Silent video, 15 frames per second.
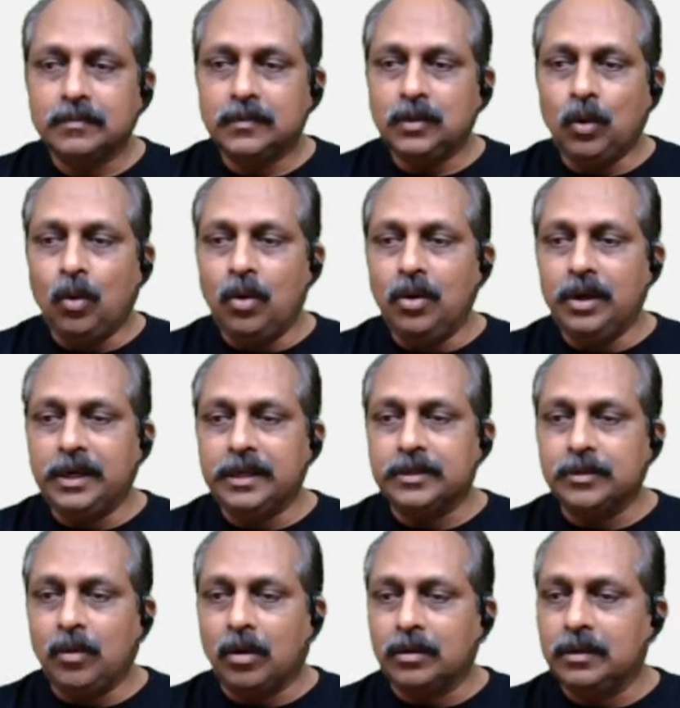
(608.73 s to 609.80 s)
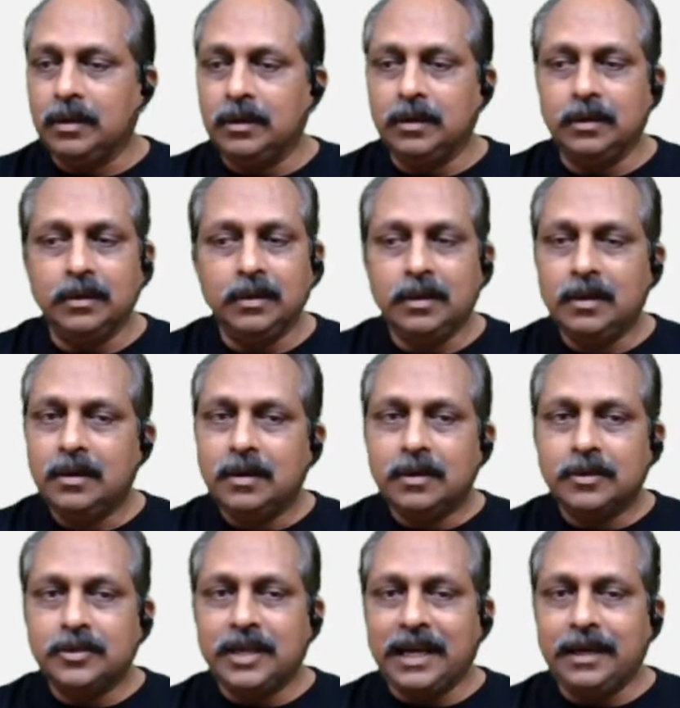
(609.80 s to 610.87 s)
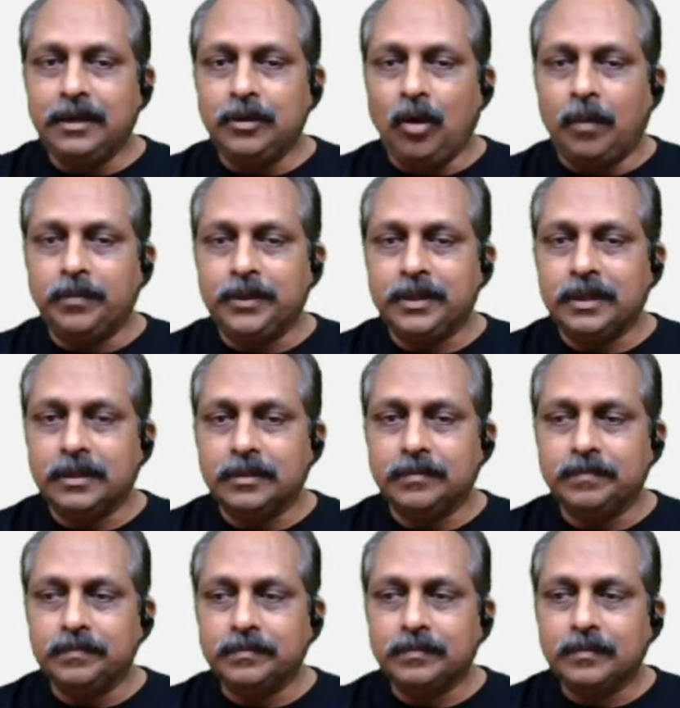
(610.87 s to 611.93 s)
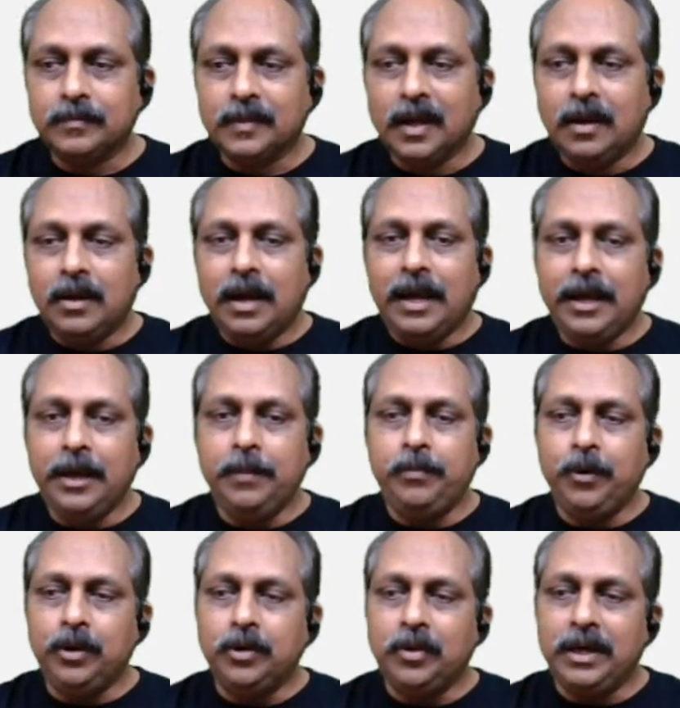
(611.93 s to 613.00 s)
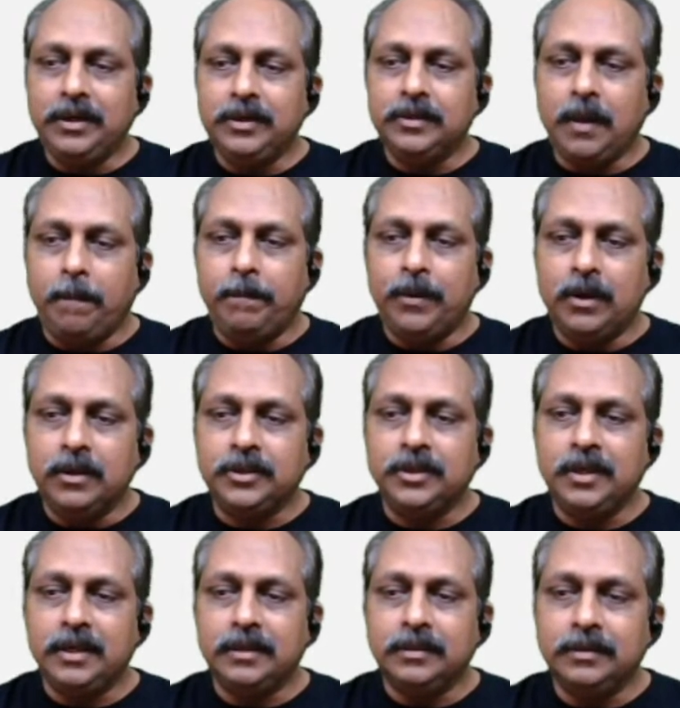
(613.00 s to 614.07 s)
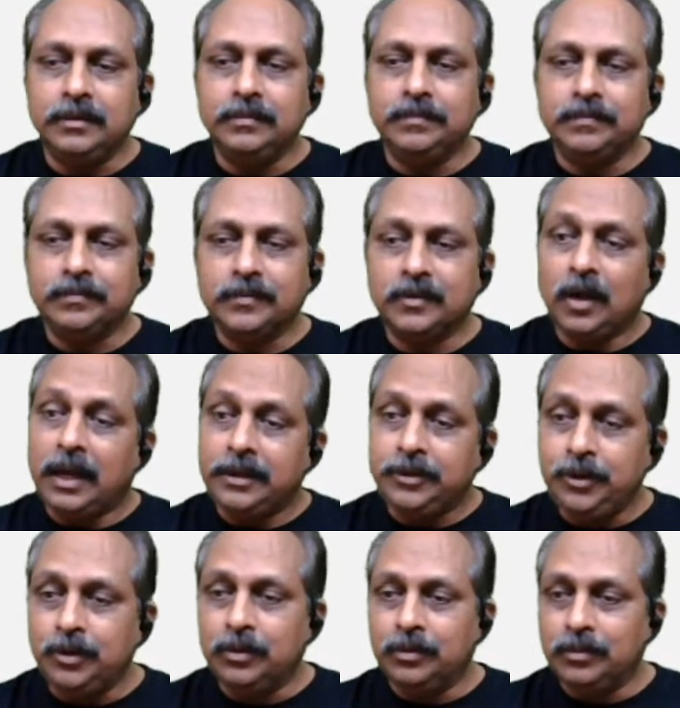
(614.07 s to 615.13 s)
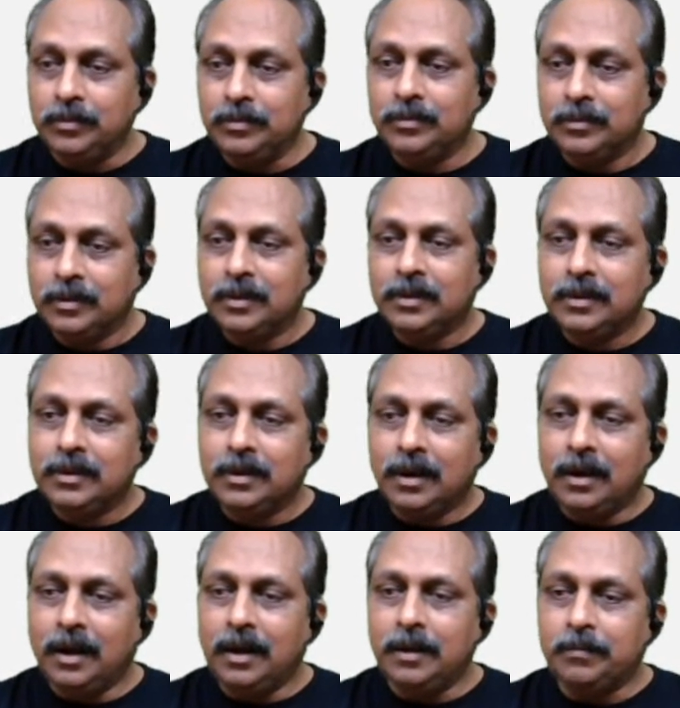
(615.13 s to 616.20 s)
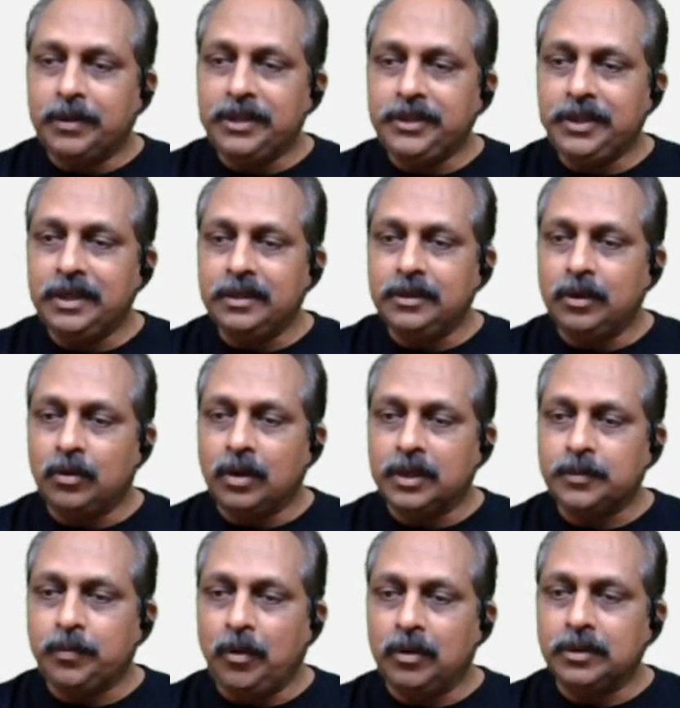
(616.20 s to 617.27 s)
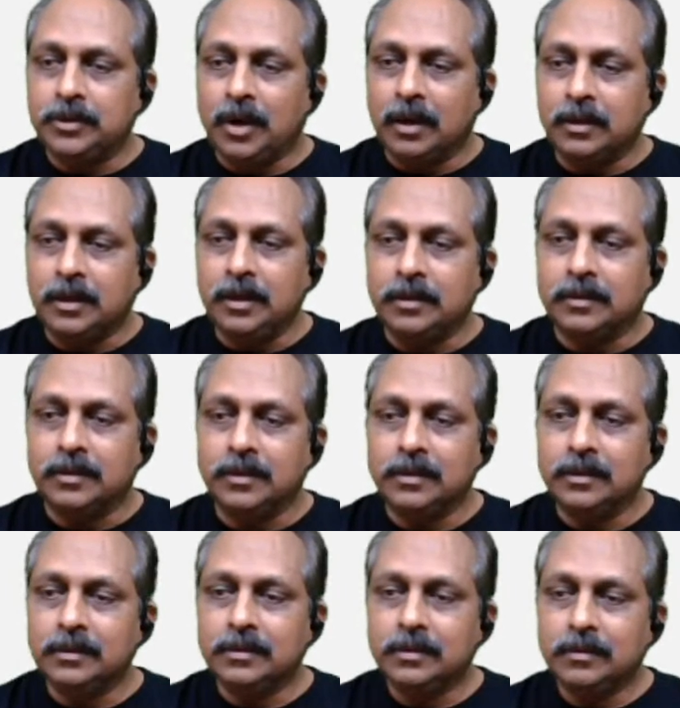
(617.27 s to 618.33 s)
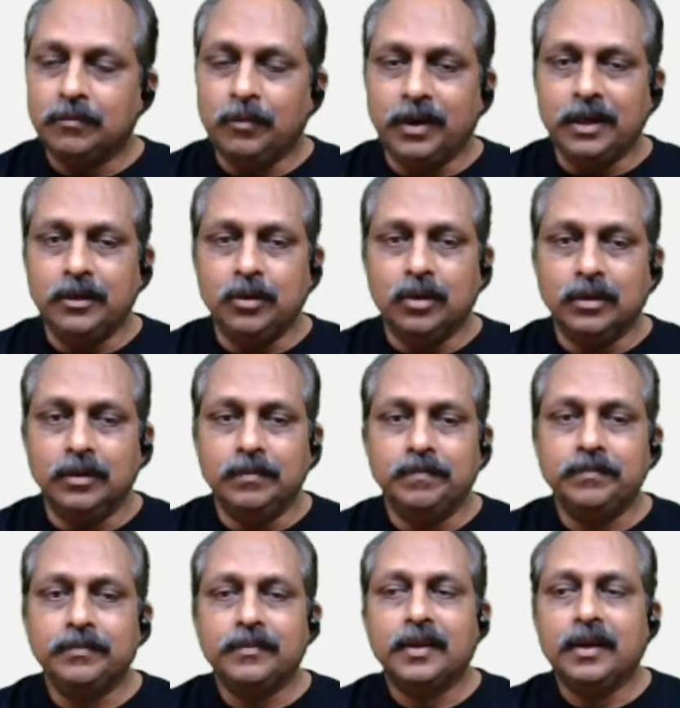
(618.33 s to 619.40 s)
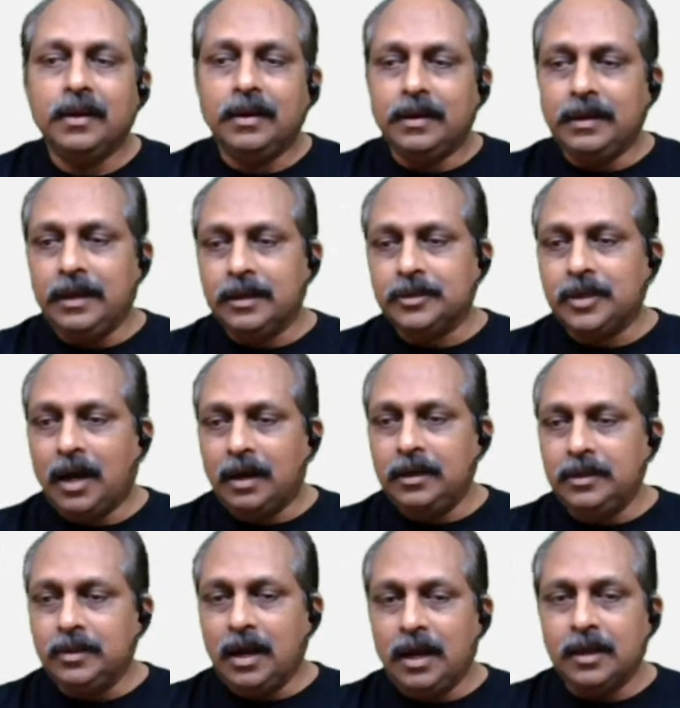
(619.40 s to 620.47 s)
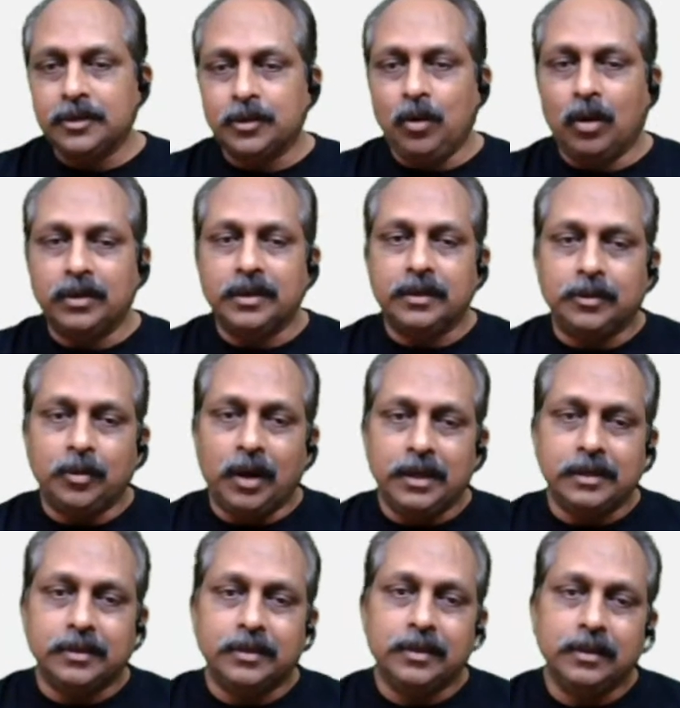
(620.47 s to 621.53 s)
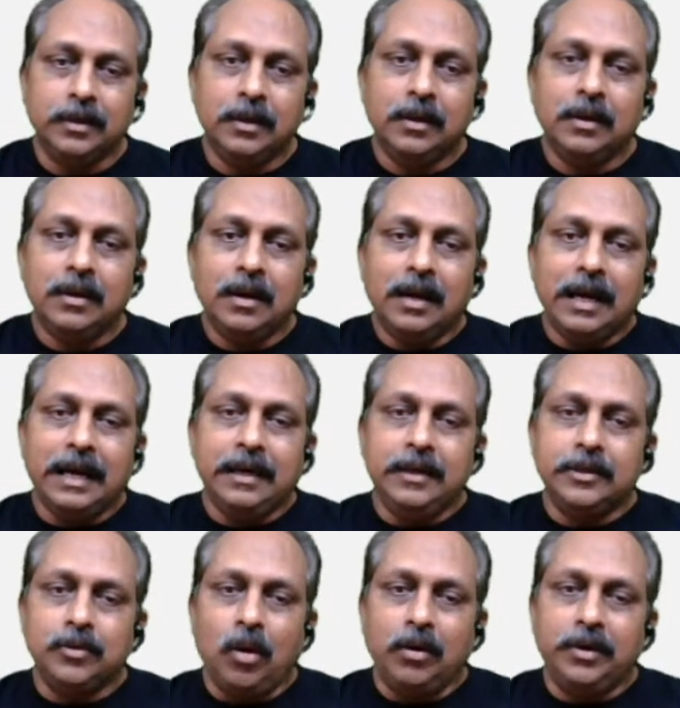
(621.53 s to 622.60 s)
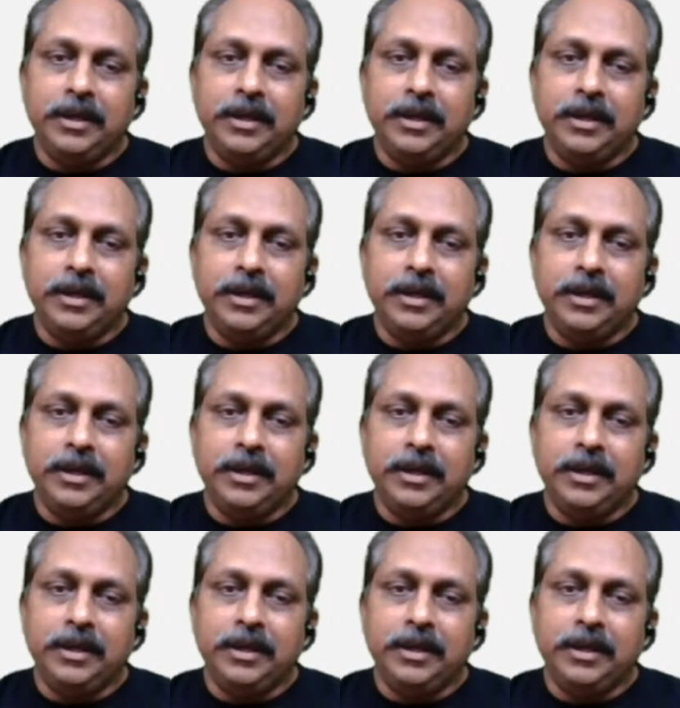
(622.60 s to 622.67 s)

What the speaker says: No, it is not the second option. Hypocrite is a person. Thank you. I appreciate your response, Ankit. Very good. Yes, Harita has got it right. It is not